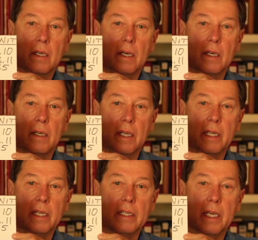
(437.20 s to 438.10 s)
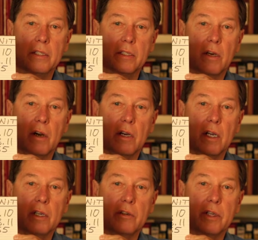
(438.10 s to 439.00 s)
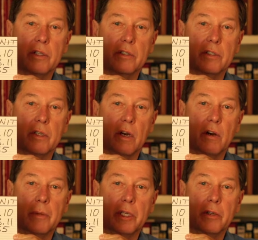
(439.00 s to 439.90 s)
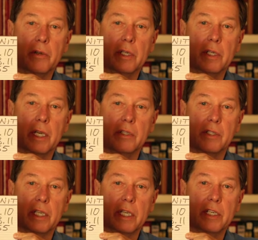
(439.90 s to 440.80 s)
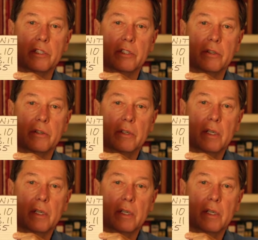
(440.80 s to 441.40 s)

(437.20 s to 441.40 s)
uh, an index card under his Army unit as the issue.